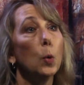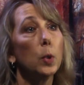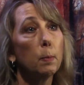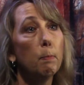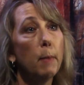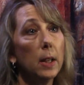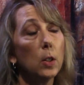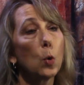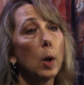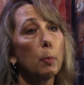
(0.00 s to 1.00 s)
was meant
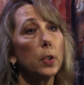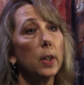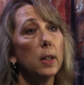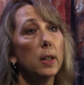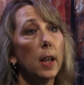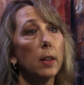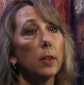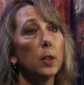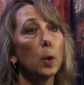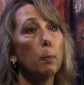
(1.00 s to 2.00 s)
to represent death
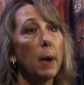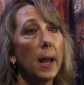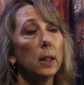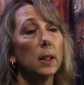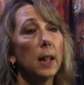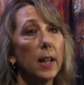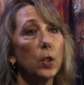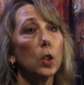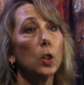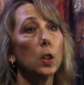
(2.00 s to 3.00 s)
as a
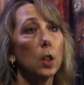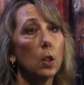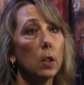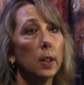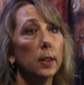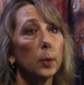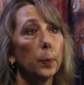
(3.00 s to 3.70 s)
biological occurrence,